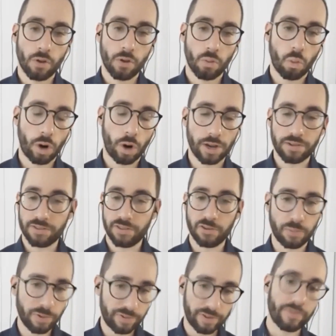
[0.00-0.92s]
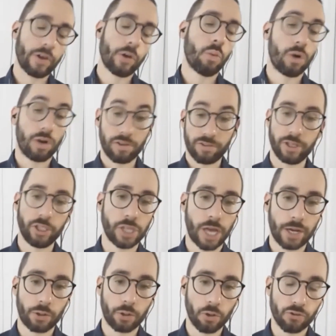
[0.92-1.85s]
One is the specific, one is the
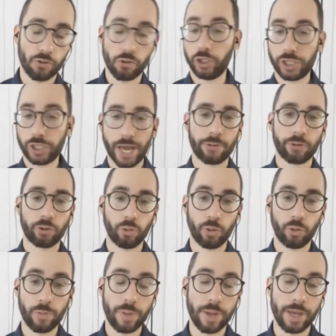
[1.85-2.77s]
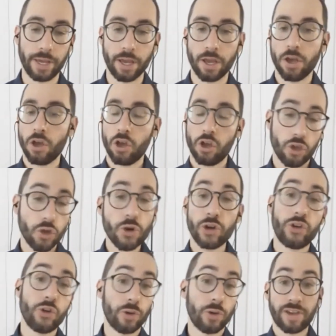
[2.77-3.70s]
general. So the general would be you
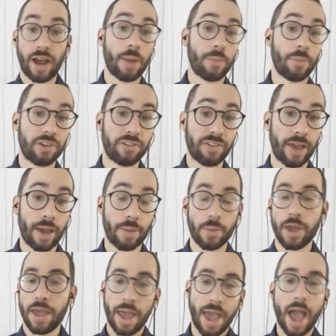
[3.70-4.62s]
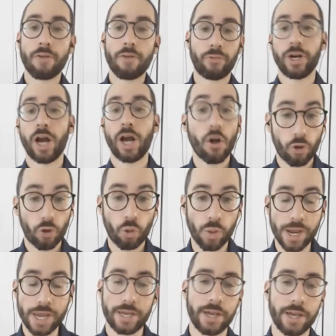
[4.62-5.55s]
could do a timed exam every other
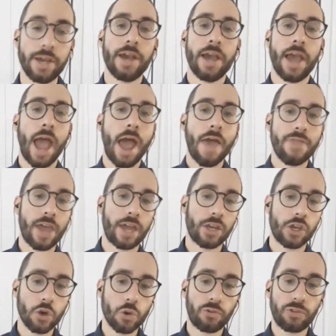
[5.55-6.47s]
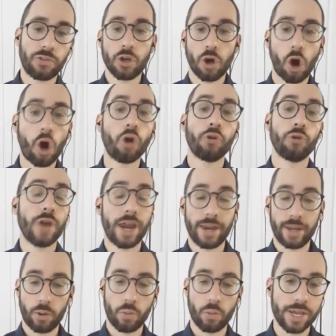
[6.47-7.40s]
week and then use the
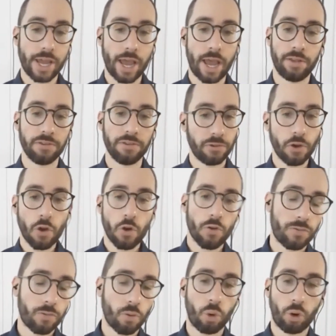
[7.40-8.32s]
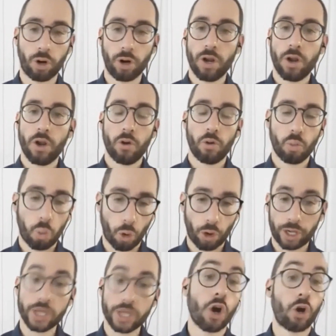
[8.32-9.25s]
alternating weekends for
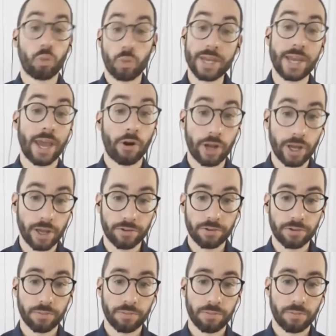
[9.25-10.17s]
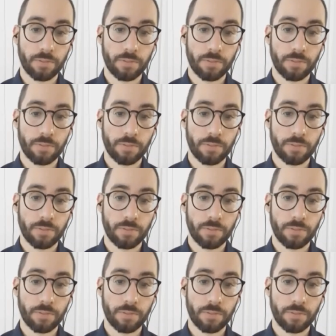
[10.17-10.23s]
working on weak areas.